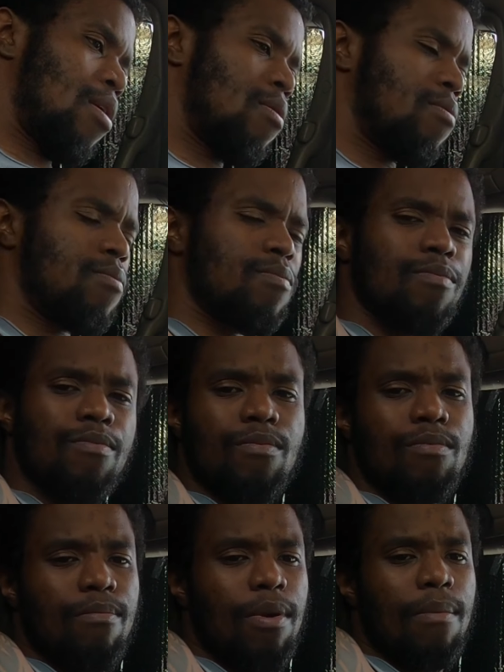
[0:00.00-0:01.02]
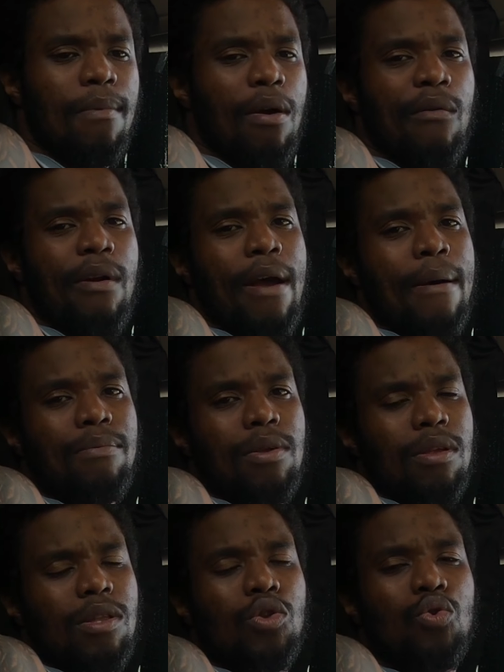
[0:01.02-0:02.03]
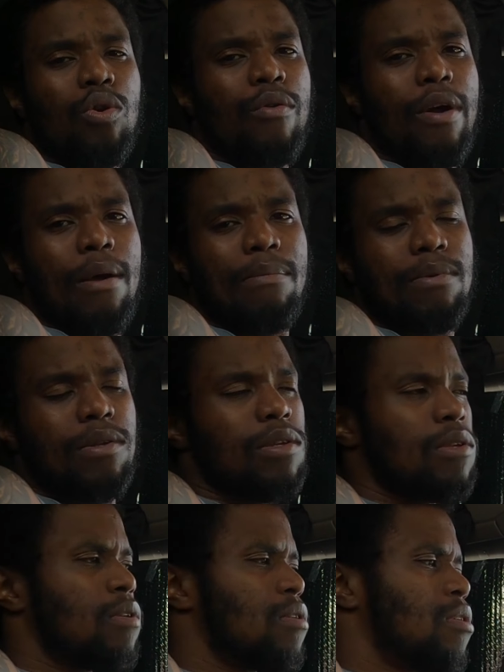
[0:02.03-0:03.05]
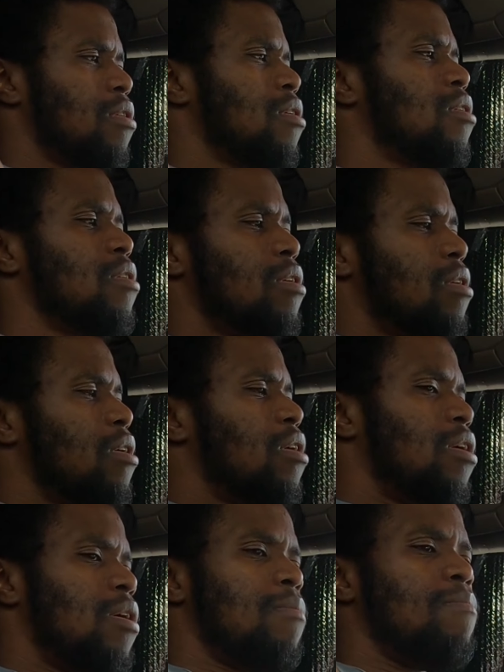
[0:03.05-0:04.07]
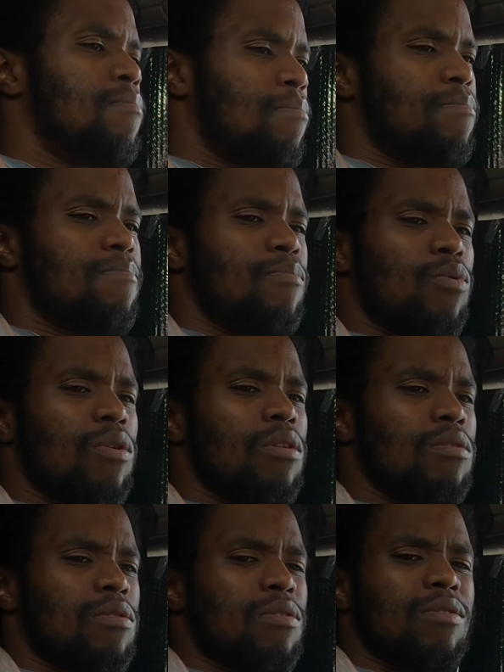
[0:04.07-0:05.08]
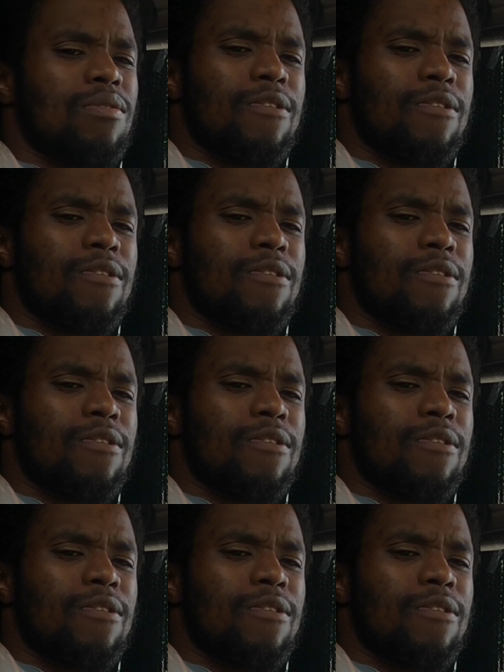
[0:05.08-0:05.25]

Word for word: now. Made my wraps, tuna wraps. Um, what else?